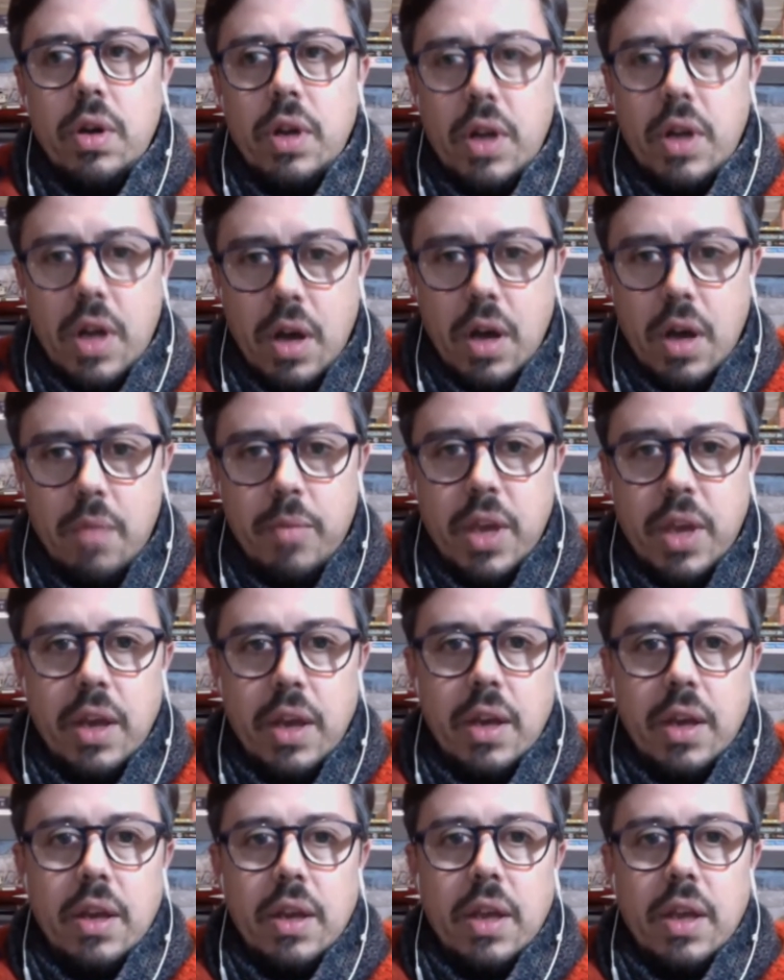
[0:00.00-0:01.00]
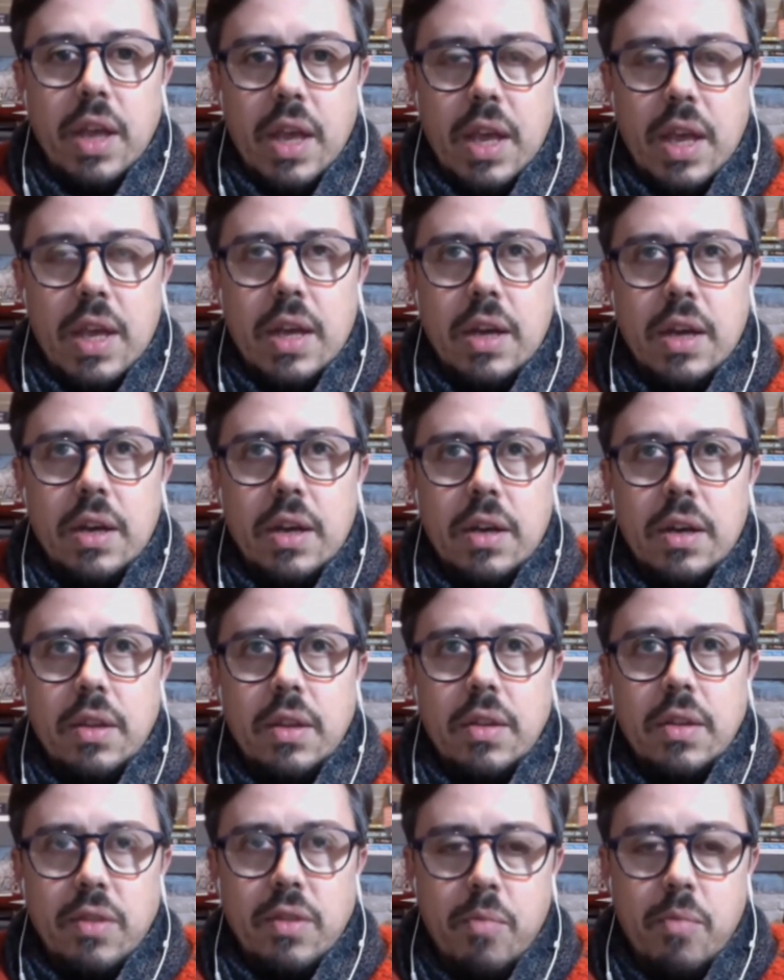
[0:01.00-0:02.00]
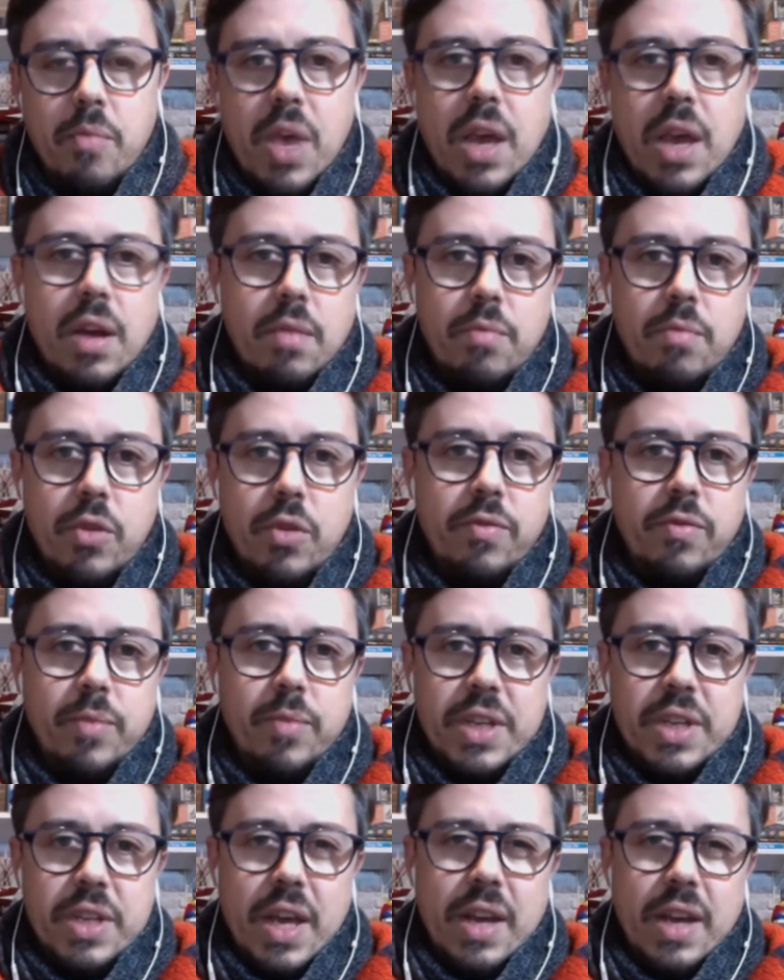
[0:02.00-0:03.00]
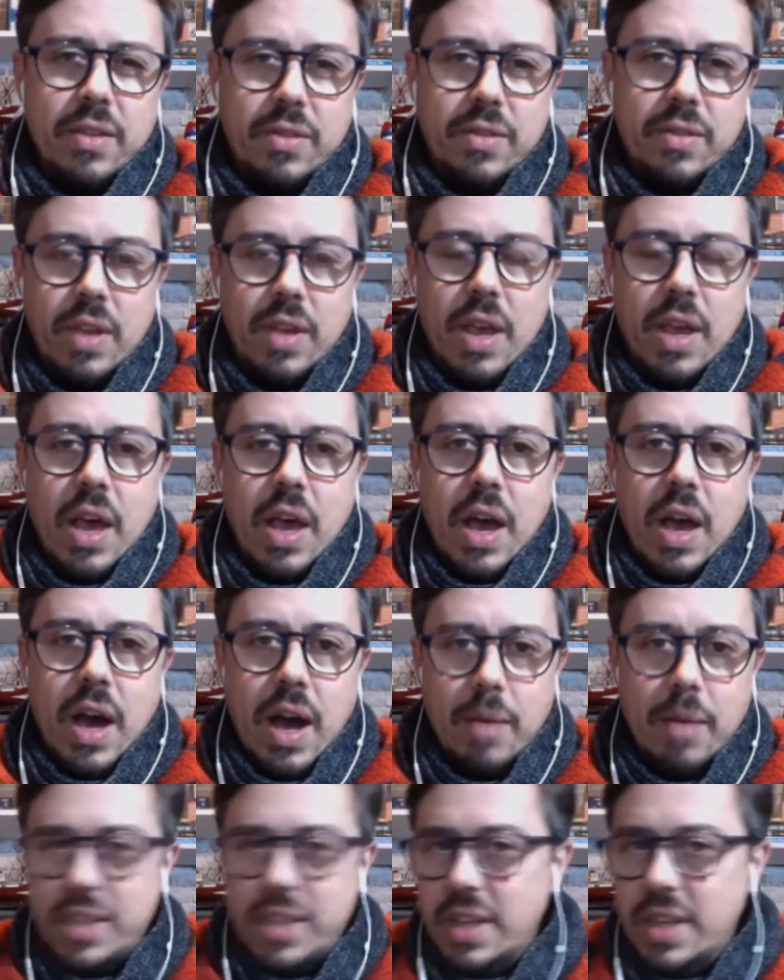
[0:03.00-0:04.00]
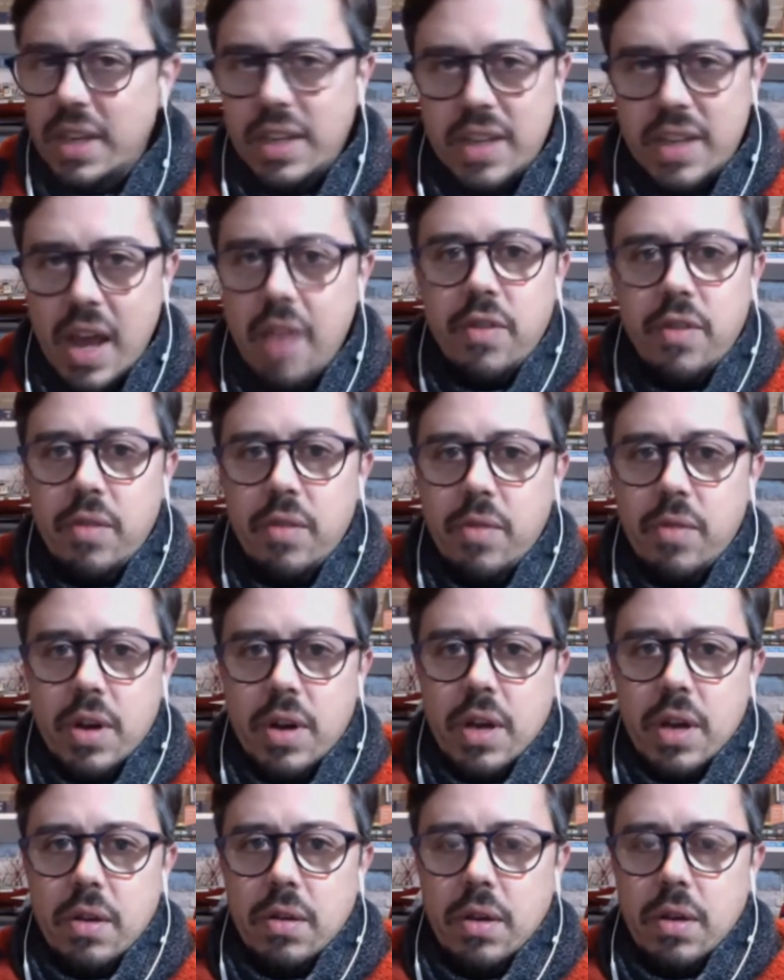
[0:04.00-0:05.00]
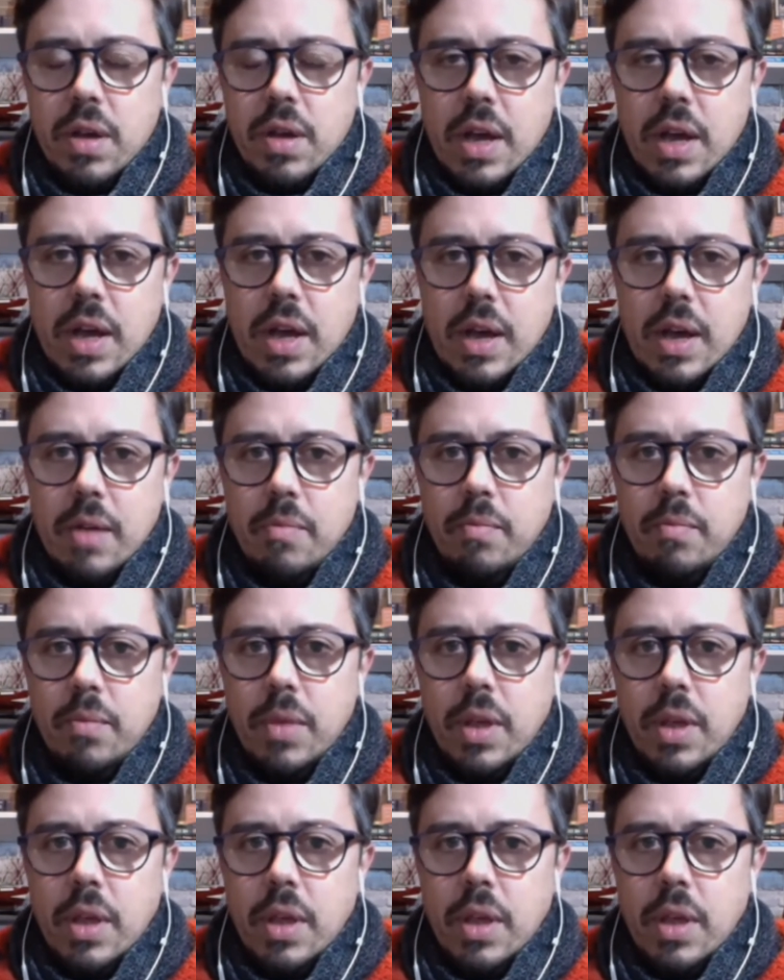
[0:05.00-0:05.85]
coming in. There's a maker movement, and I'm seeing it everywhere now.